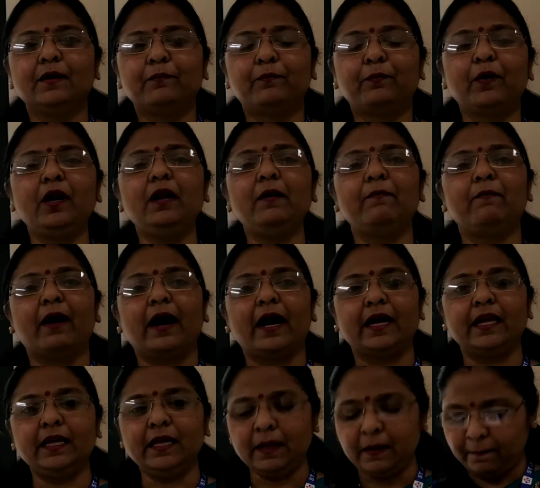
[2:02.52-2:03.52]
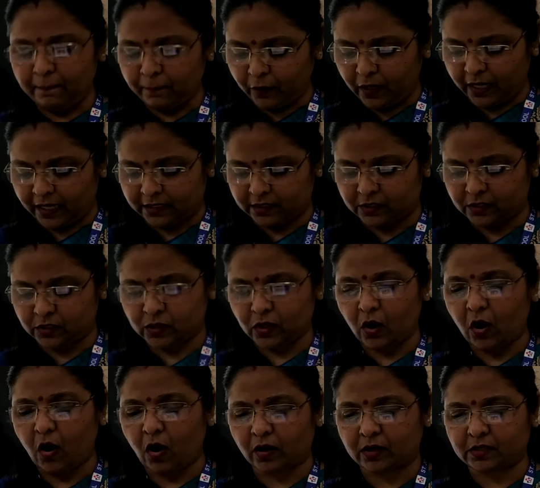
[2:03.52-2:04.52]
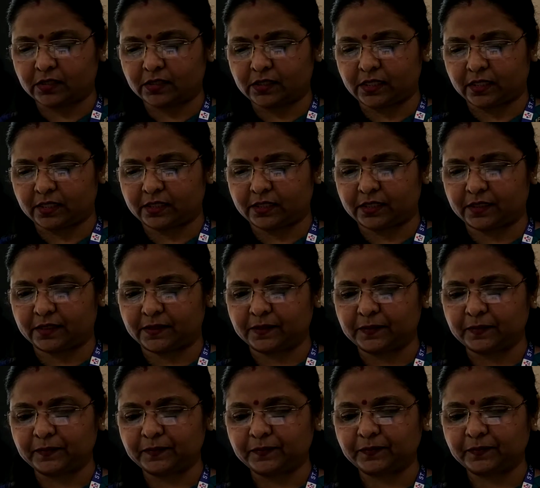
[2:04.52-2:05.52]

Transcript: pulled by bullocks, oxes.